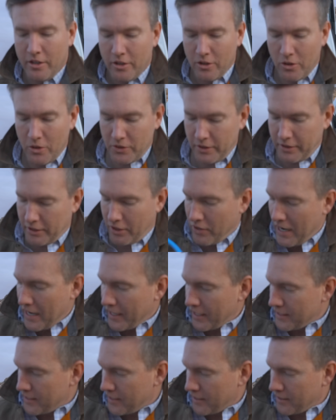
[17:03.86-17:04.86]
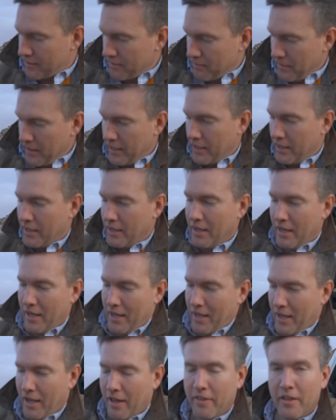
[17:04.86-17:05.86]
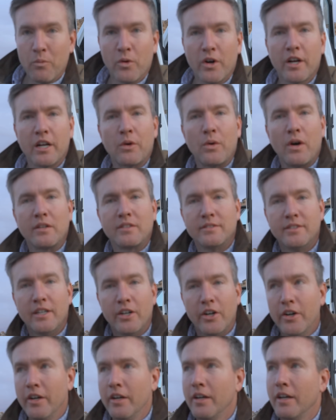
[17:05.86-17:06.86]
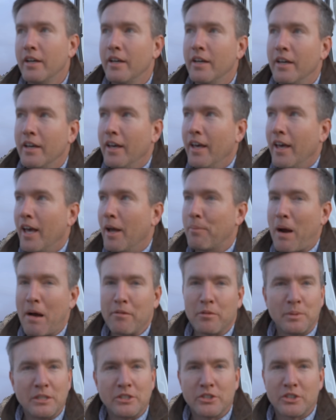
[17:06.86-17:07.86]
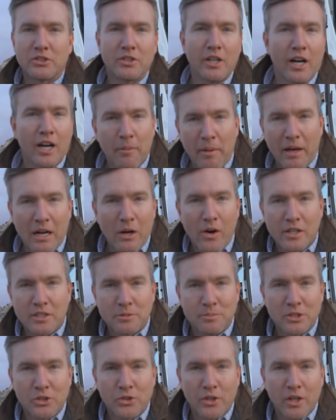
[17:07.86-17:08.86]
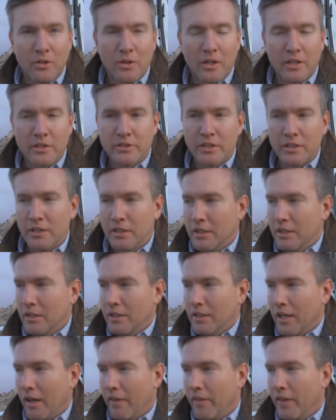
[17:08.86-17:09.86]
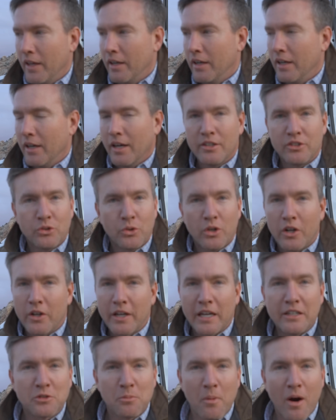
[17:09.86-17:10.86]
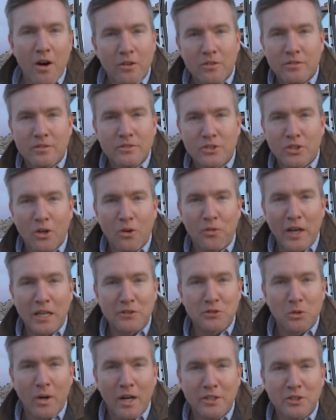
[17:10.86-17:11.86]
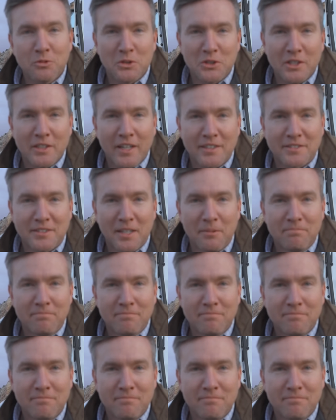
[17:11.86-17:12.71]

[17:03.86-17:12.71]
using the Kraken system, and then we're gonna go out to dinner and probably just talk about how awesome this trail was, and then uh, do it all again tomorrow. So thanks for watching, we'll see you next time.